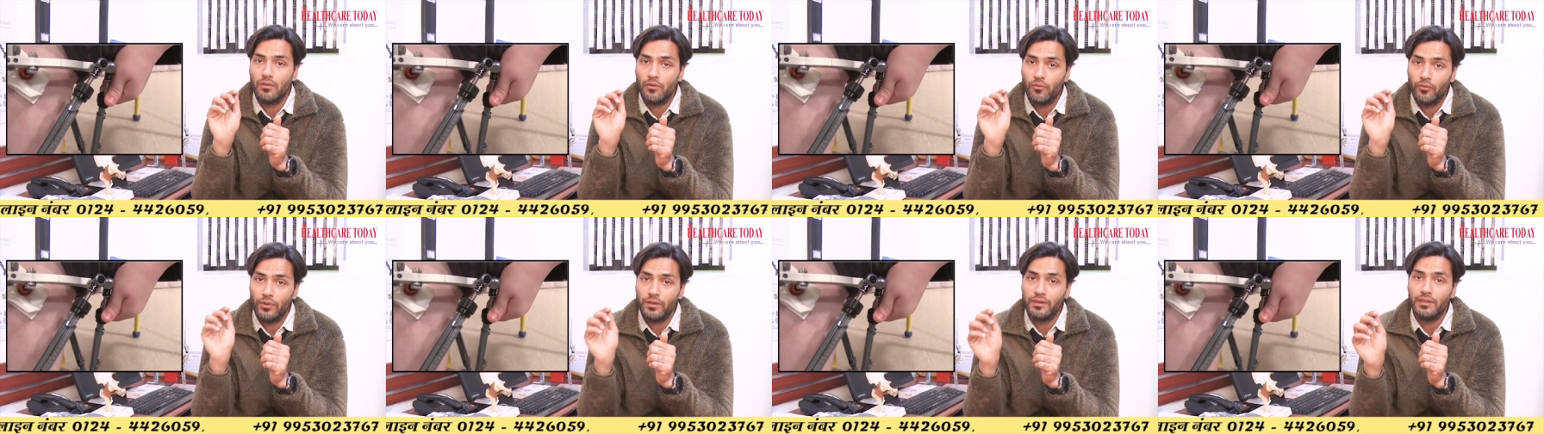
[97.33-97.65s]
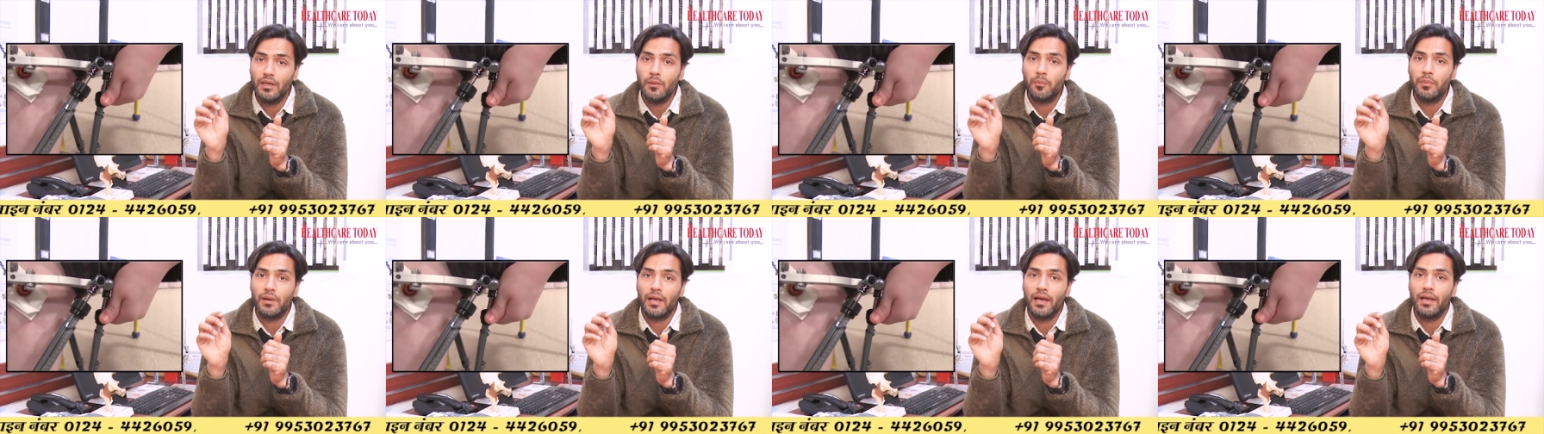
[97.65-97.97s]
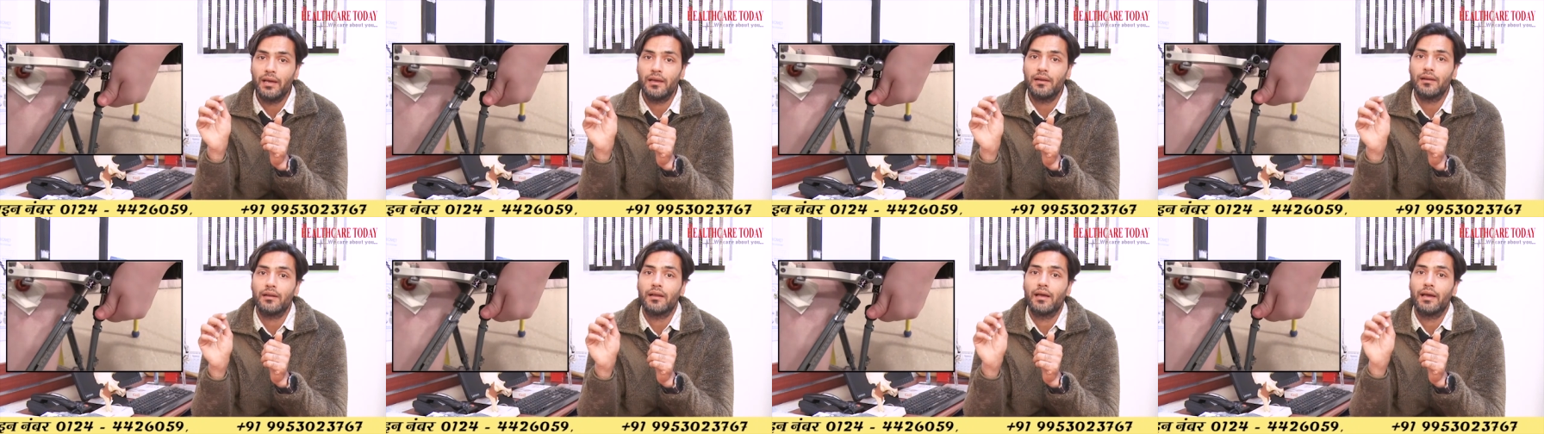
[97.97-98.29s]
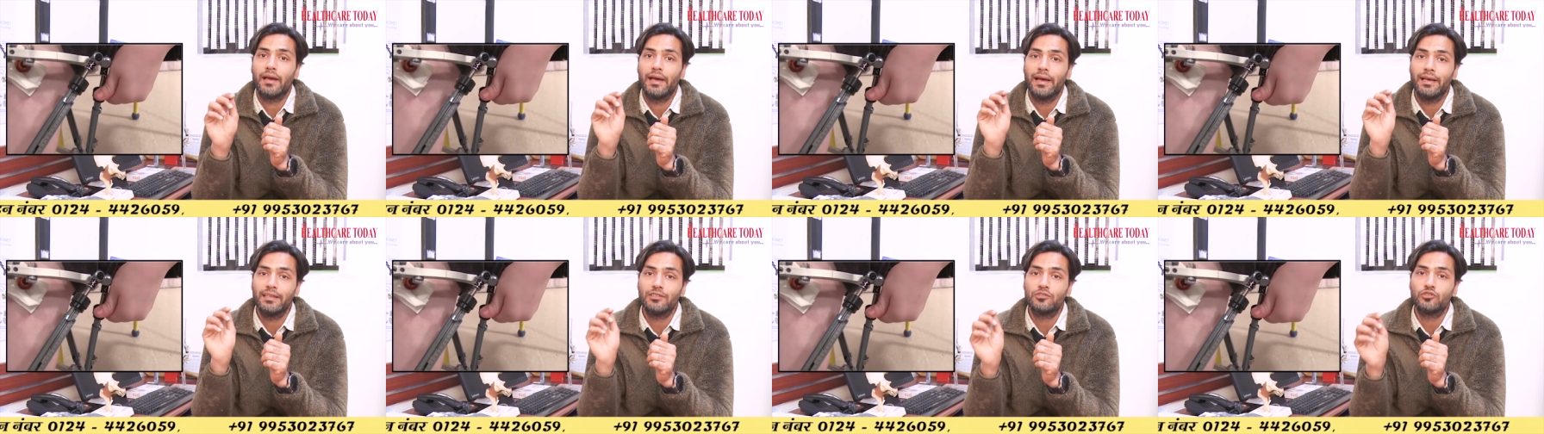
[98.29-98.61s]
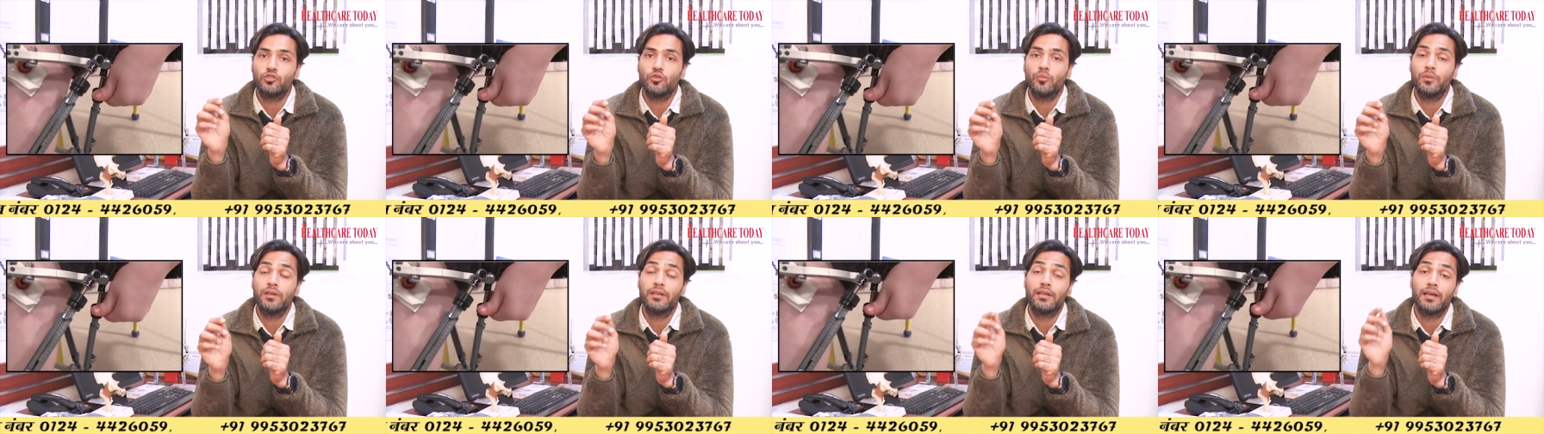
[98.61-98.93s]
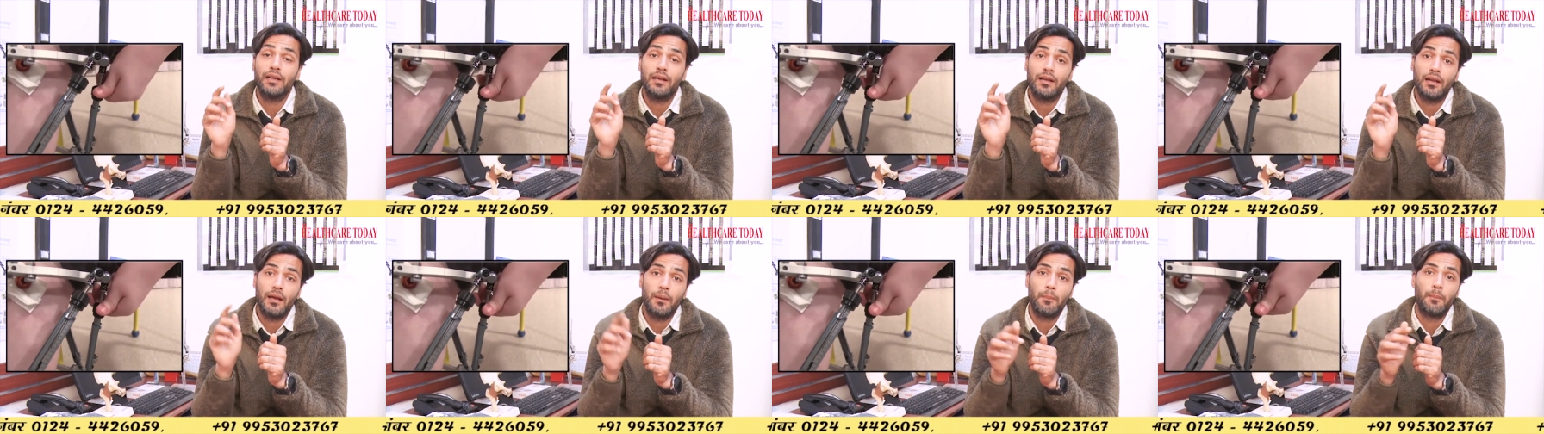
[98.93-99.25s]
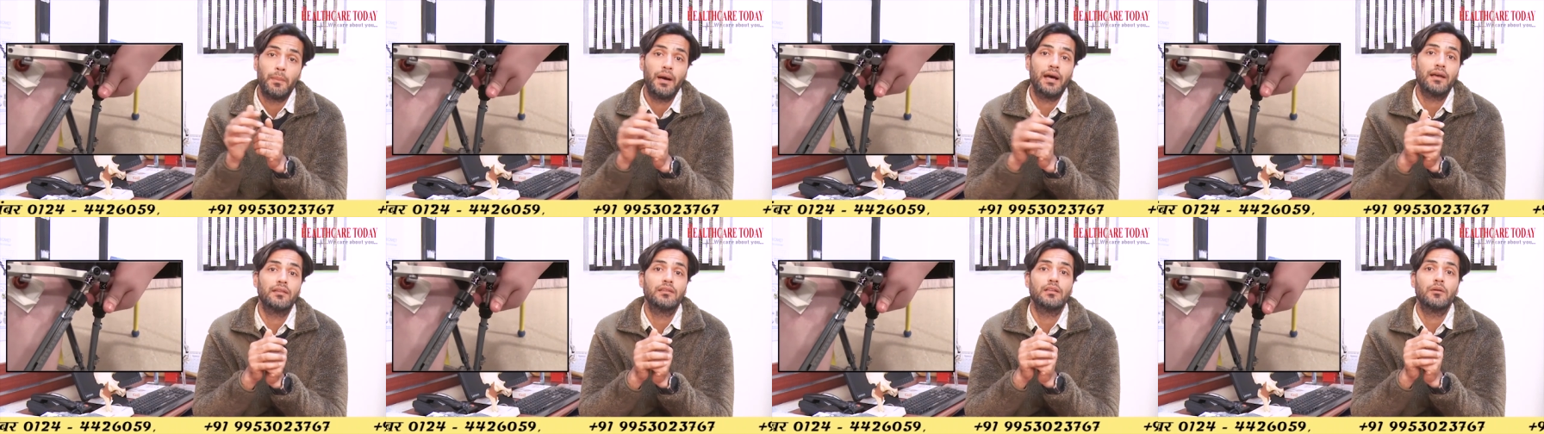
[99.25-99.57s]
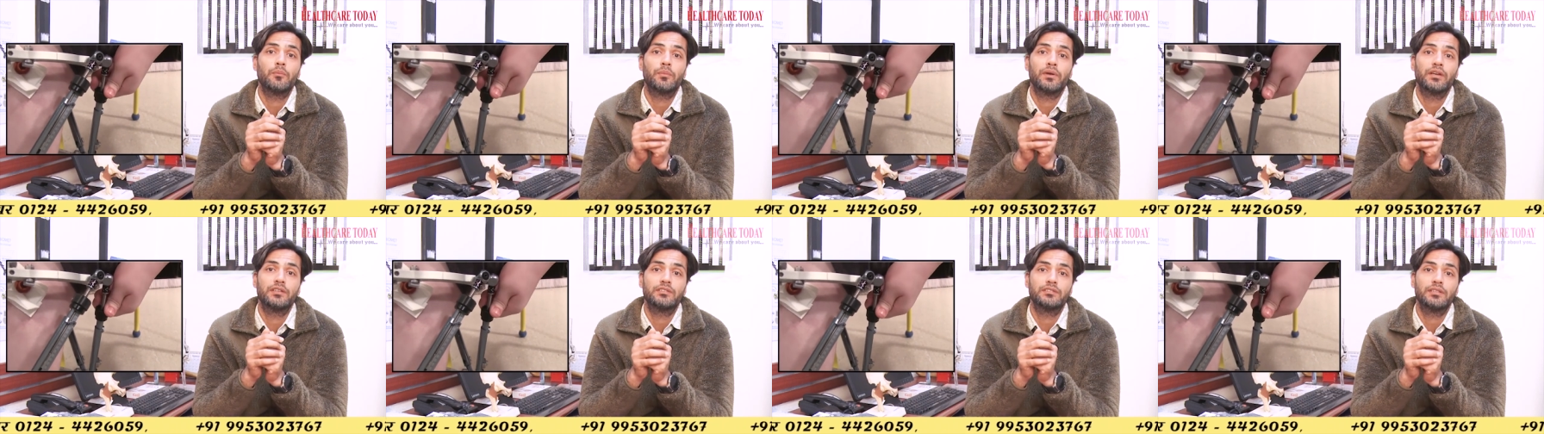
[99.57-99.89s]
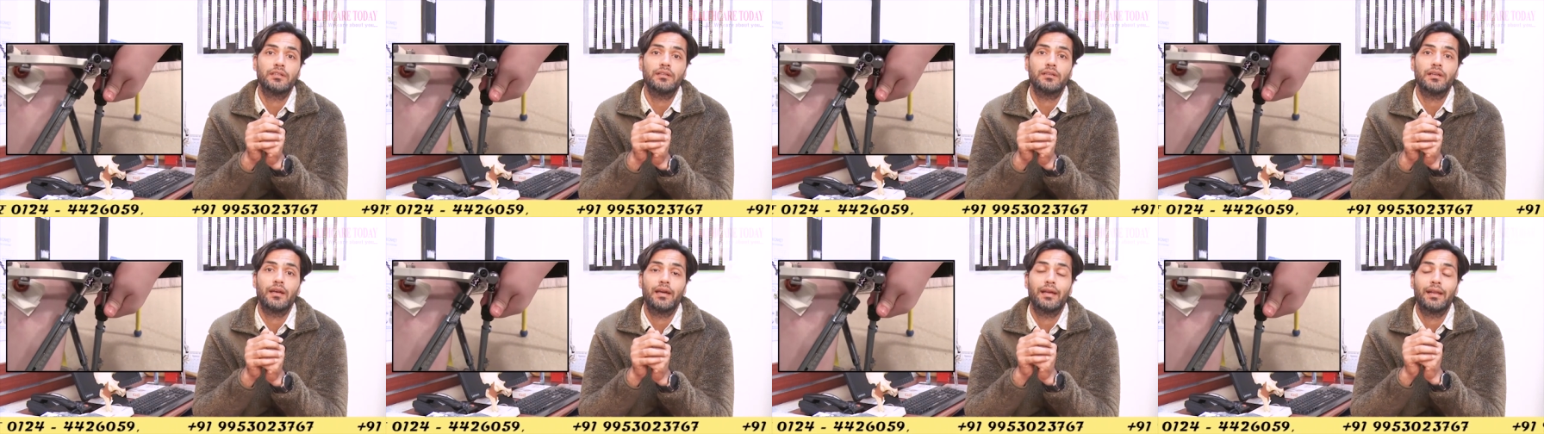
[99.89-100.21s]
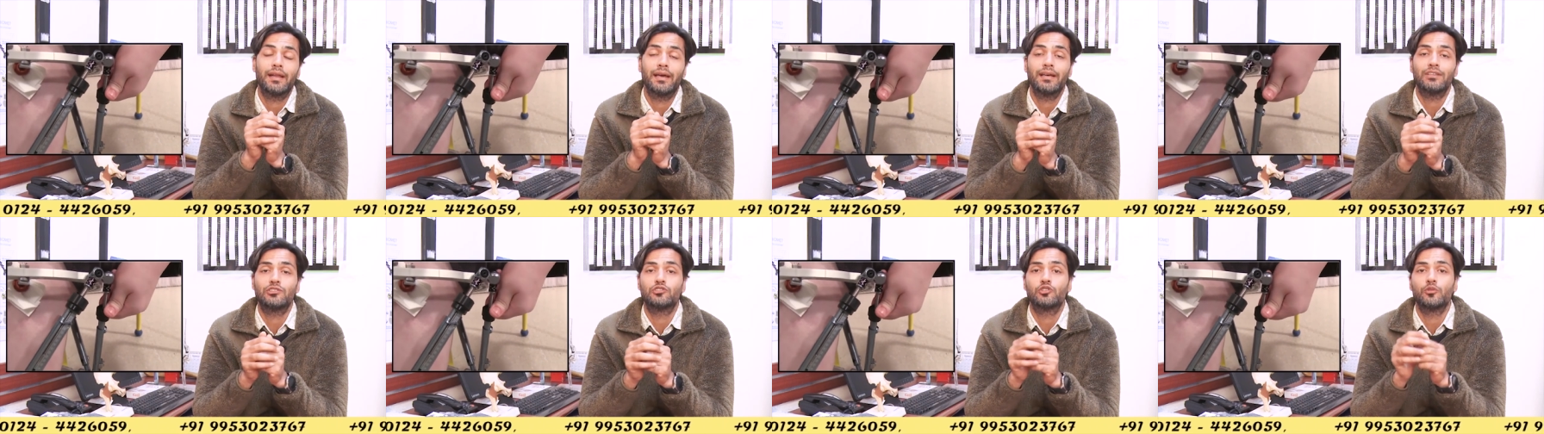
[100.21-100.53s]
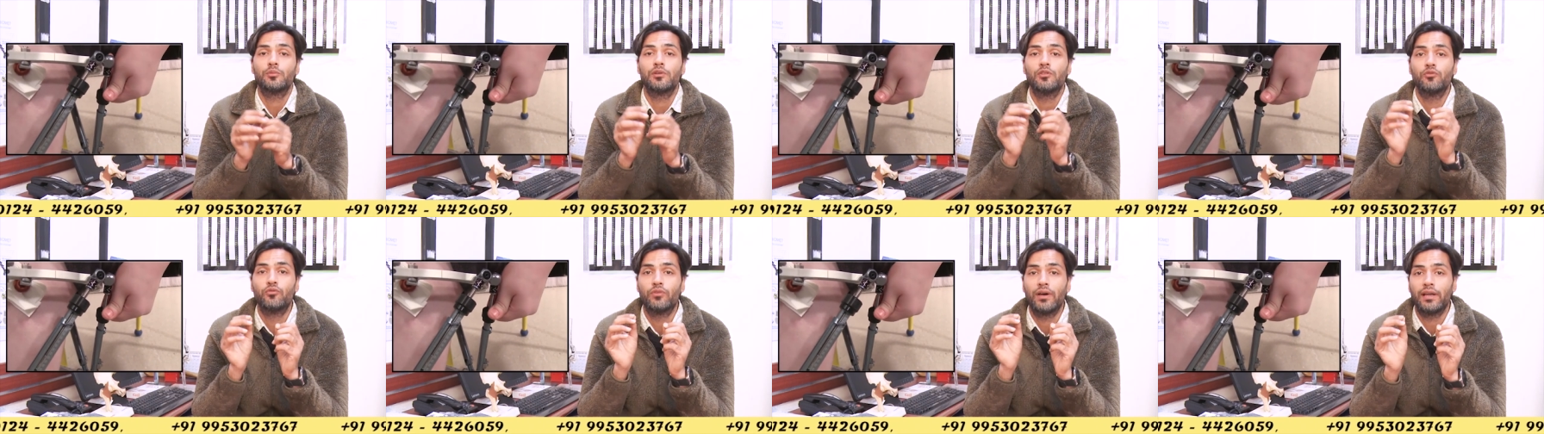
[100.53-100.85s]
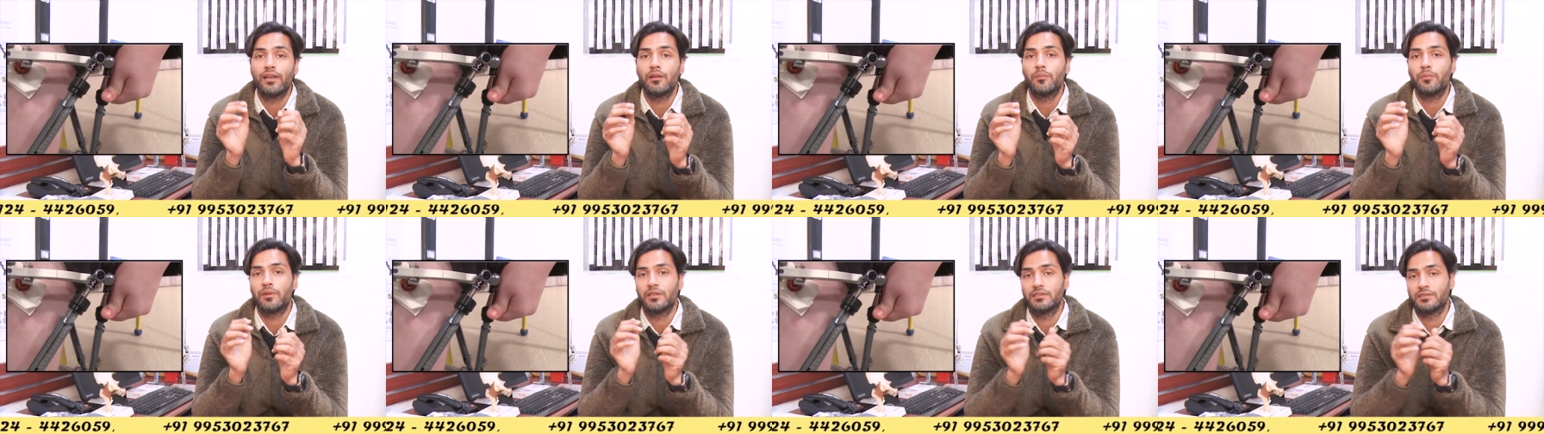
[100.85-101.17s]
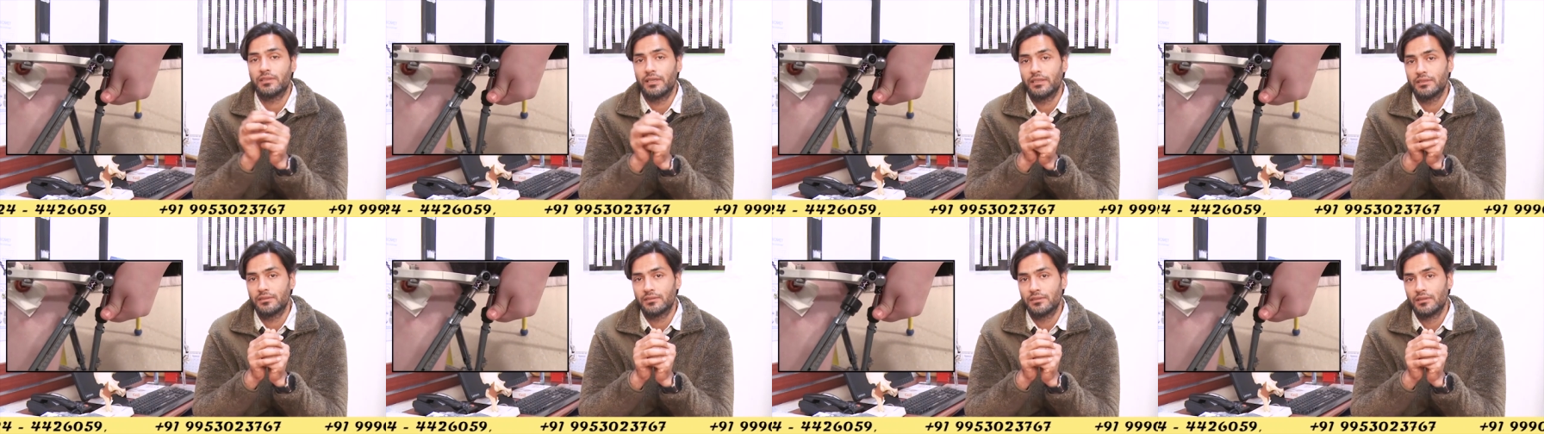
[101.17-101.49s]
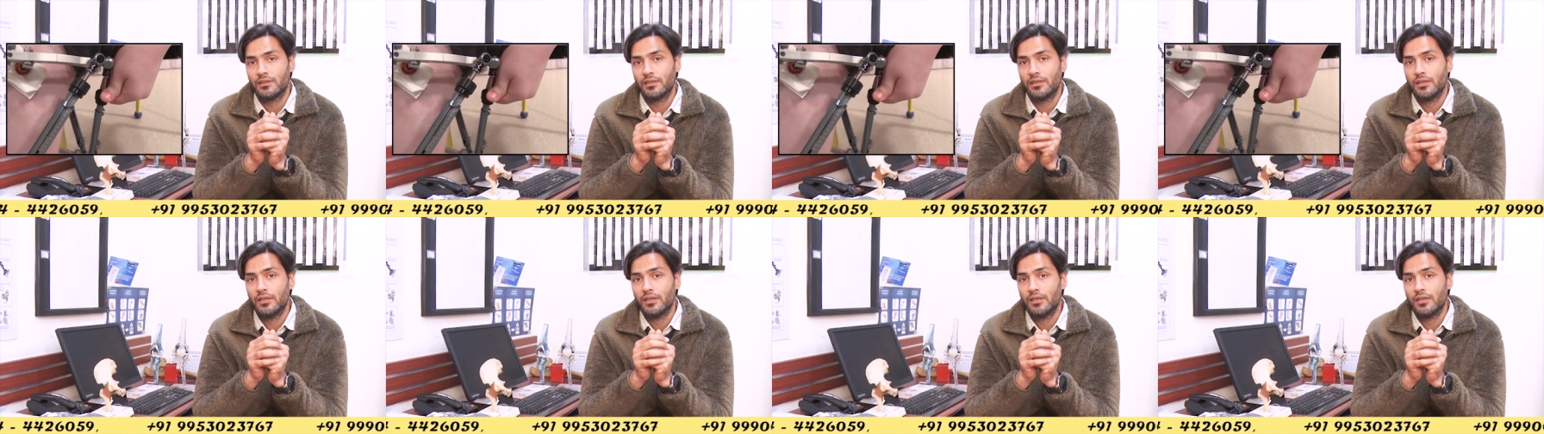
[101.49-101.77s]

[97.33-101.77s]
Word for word: with the plier has to be done by the patient and has to be very precise.